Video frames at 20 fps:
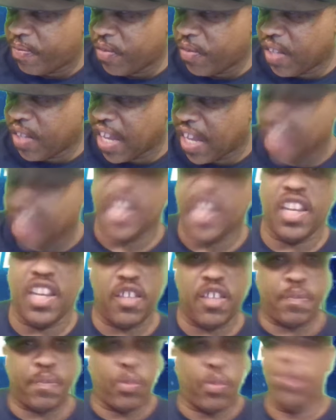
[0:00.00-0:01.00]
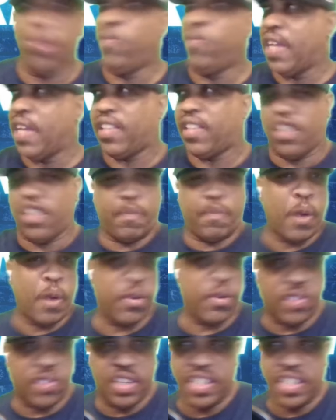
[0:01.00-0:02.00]
And then it's proved that this
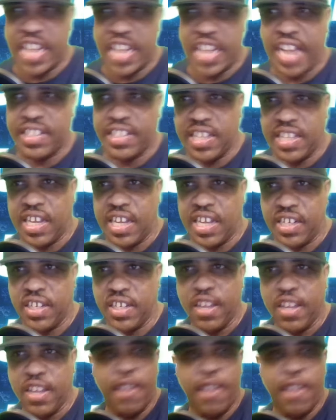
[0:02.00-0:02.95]
person is not telling.